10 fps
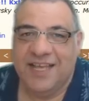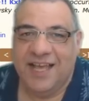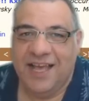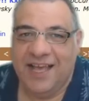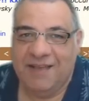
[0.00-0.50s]

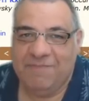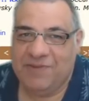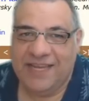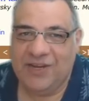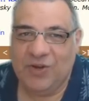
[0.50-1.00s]

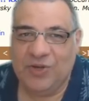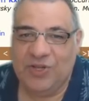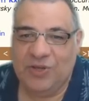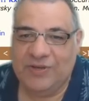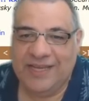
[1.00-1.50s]
played on
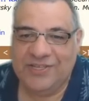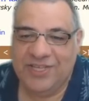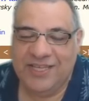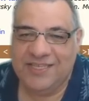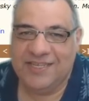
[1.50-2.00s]
and on.
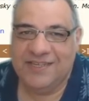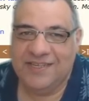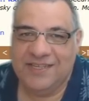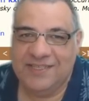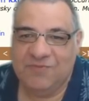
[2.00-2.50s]
Actually, he
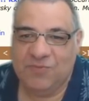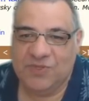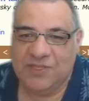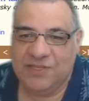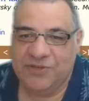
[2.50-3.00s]
didn't want
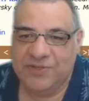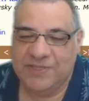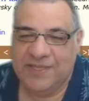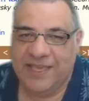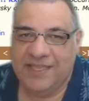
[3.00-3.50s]
to lose
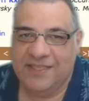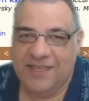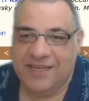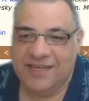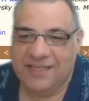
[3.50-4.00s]
in
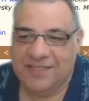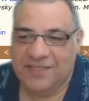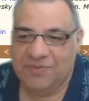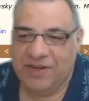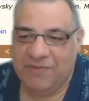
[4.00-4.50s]
less than
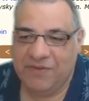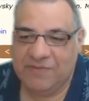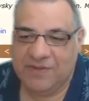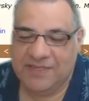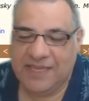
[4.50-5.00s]
20 moves,
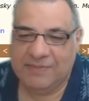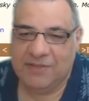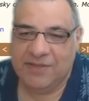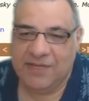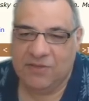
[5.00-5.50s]
but it's
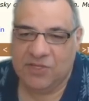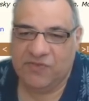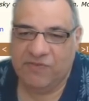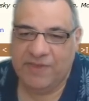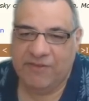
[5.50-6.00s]
absolutely lost
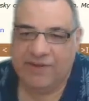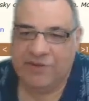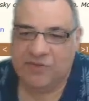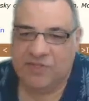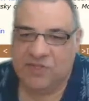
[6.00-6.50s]
from here. He
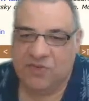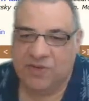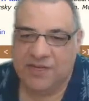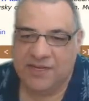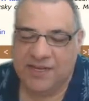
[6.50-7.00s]
lost his
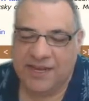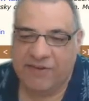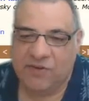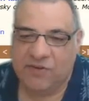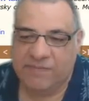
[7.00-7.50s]
queen and it
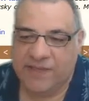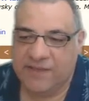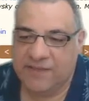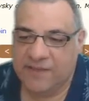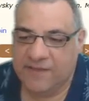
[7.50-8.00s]
carried on a bit,
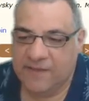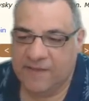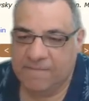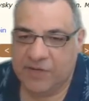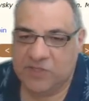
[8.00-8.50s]

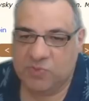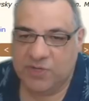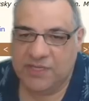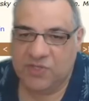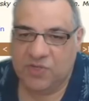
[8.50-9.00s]
but it's
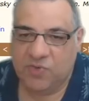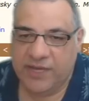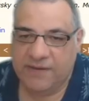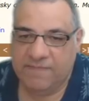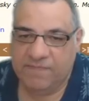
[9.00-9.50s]
winning the
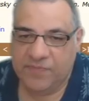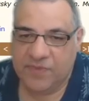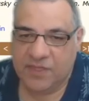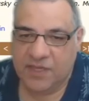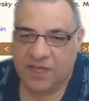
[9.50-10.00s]
queen.
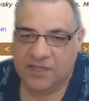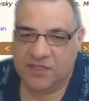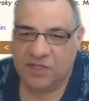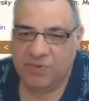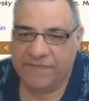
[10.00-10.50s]
There's
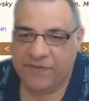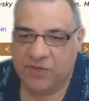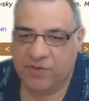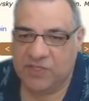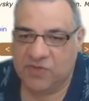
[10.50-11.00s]
nowhere for the
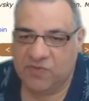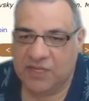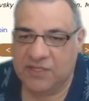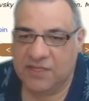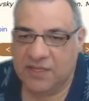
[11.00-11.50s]
queen to
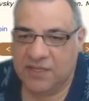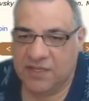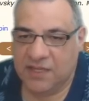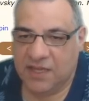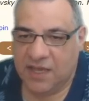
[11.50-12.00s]
run,
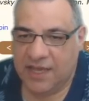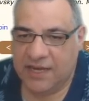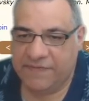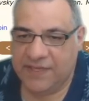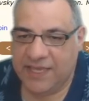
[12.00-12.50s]
and
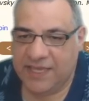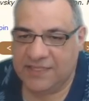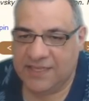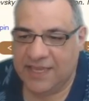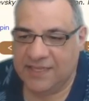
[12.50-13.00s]
if the king
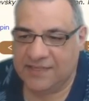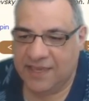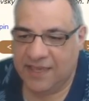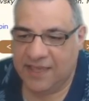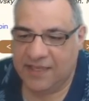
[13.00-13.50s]
takes here,